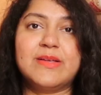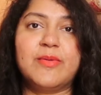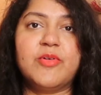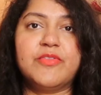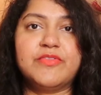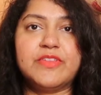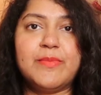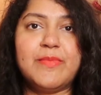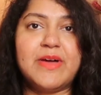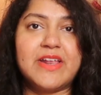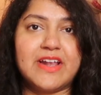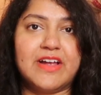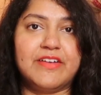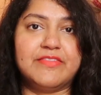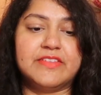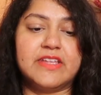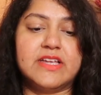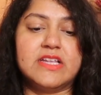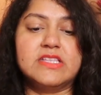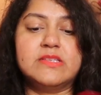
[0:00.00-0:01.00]
Some of them are
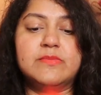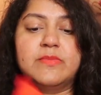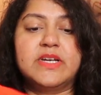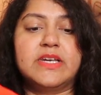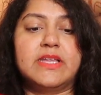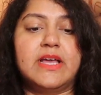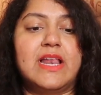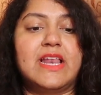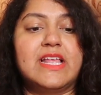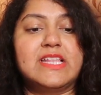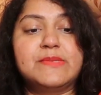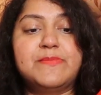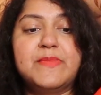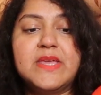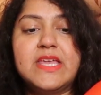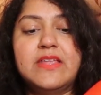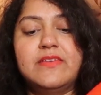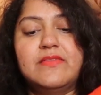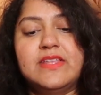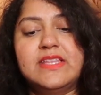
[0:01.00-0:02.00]
kaftans, but yeah, let's
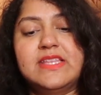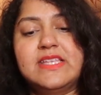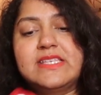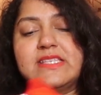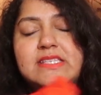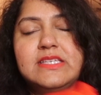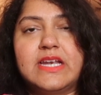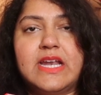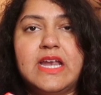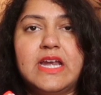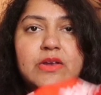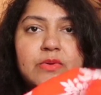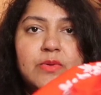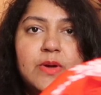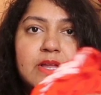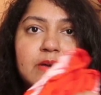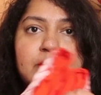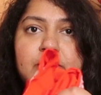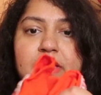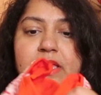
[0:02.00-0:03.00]
begin with this red
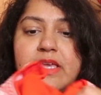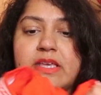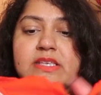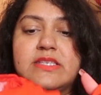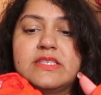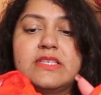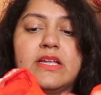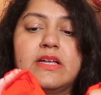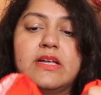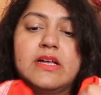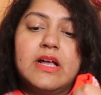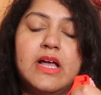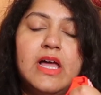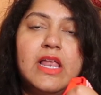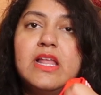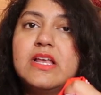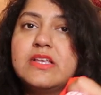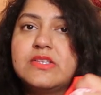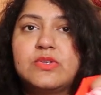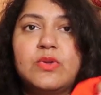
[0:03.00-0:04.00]
one because the
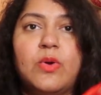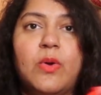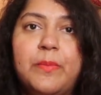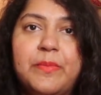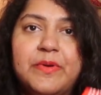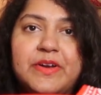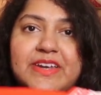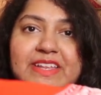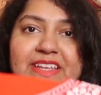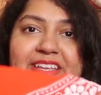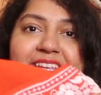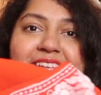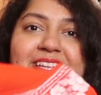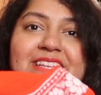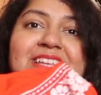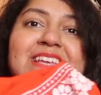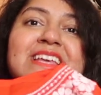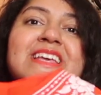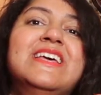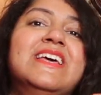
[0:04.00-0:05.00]
color is so pretty
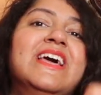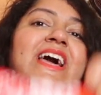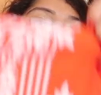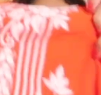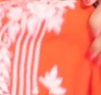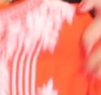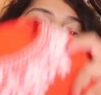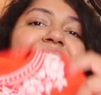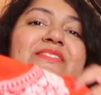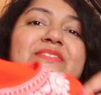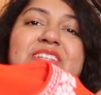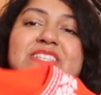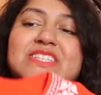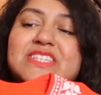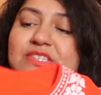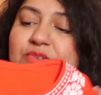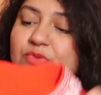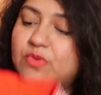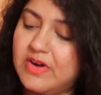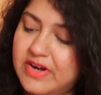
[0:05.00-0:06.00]
and which
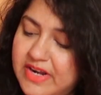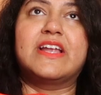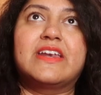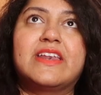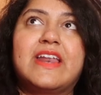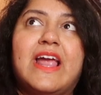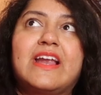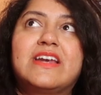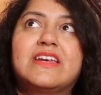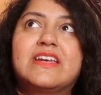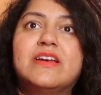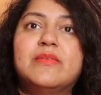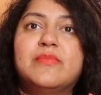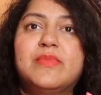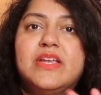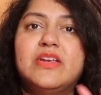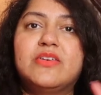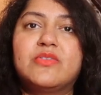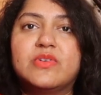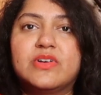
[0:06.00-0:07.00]
is what attracted
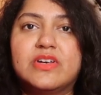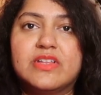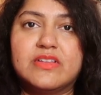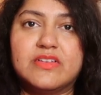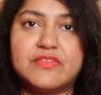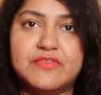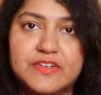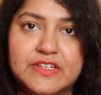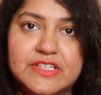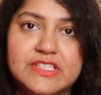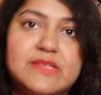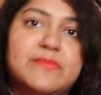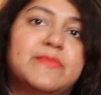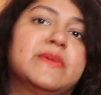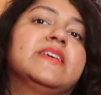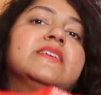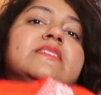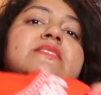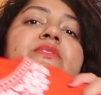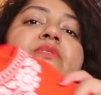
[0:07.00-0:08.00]
me to it in the first
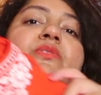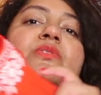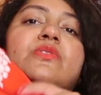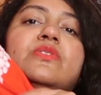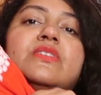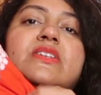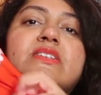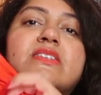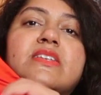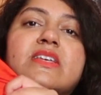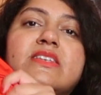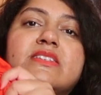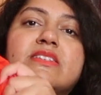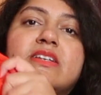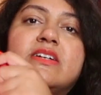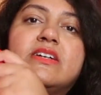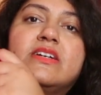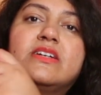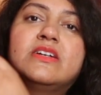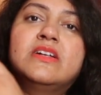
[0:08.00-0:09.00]
place. So this is
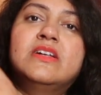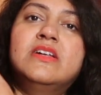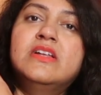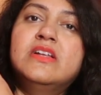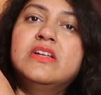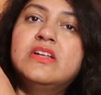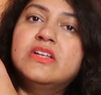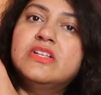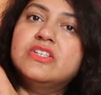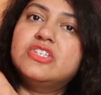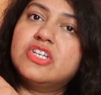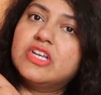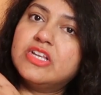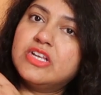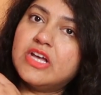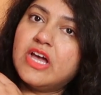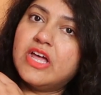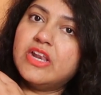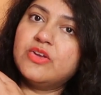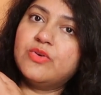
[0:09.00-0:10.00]
a
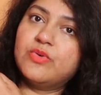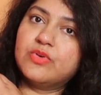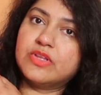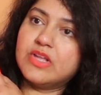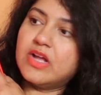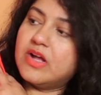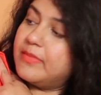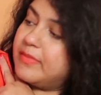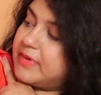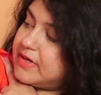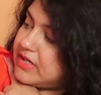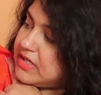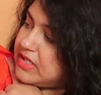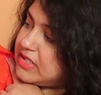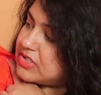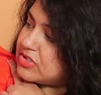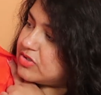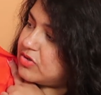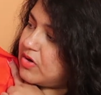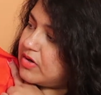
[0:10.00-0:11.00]
Chikankari kurta, but
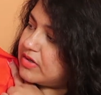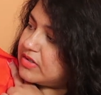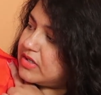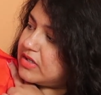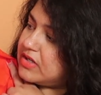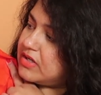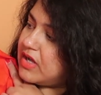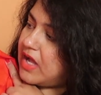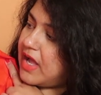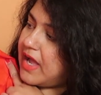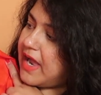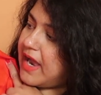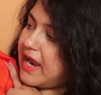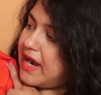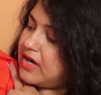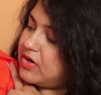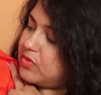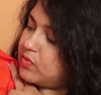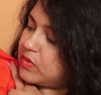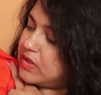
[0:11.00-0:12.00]
it's not the
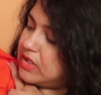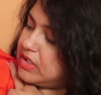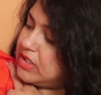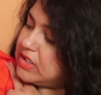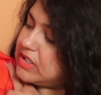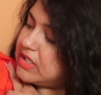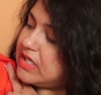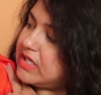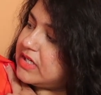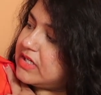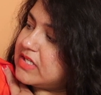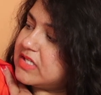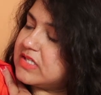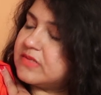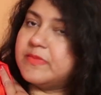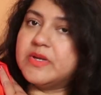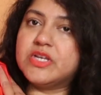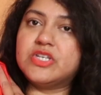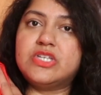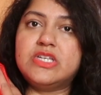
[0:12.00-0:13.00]
hand work, it
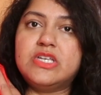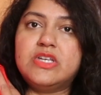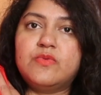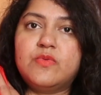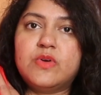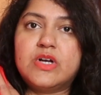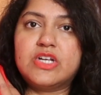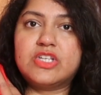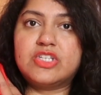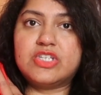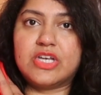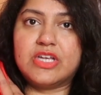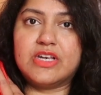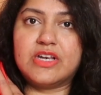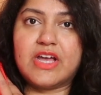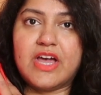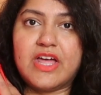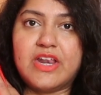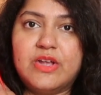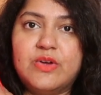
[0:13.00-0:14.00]
is machine work
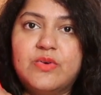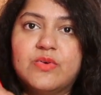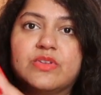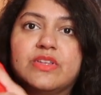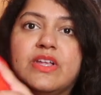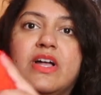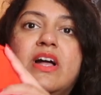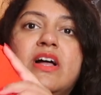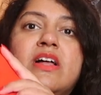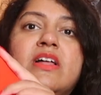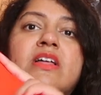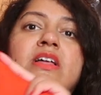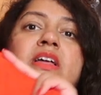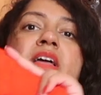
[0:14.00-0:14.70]
Chikankari kurta.